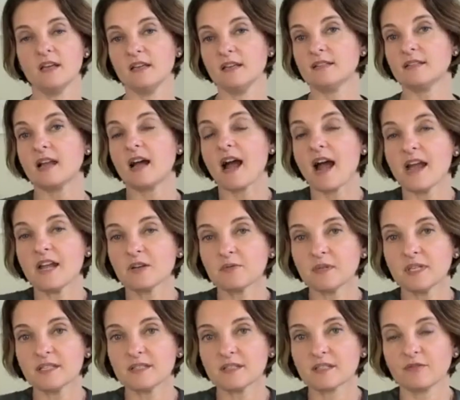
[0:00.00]
it's high
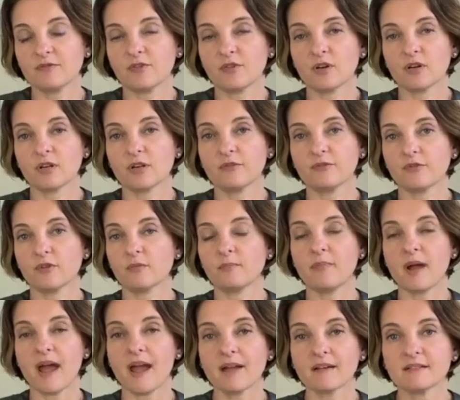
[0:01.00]
risk for
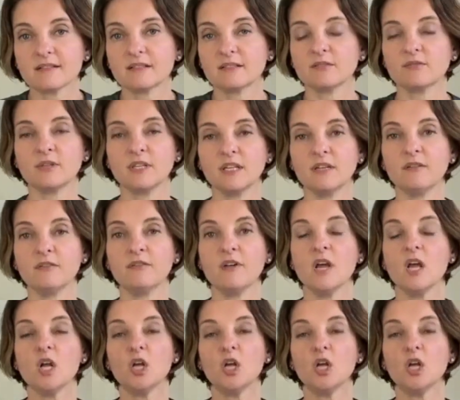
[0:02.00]
banks to give